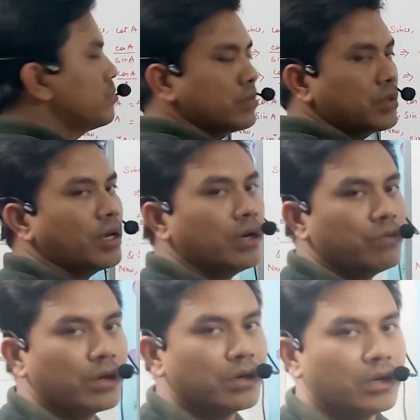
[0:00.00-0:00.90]
they are
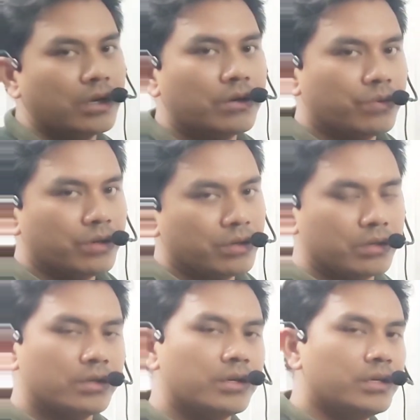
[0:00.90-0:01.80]
what? Equal.
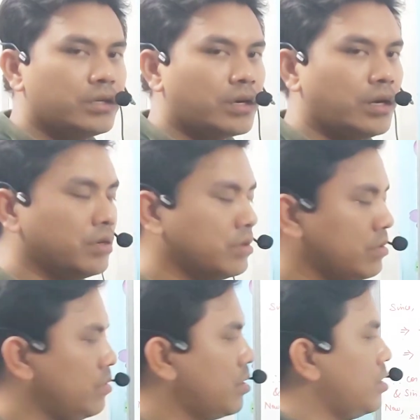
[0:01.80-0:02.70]
Is it clear?
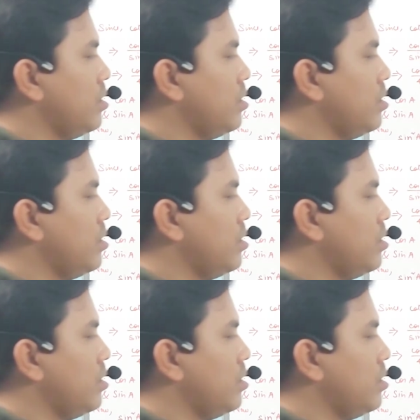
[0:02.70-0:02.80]
Okay.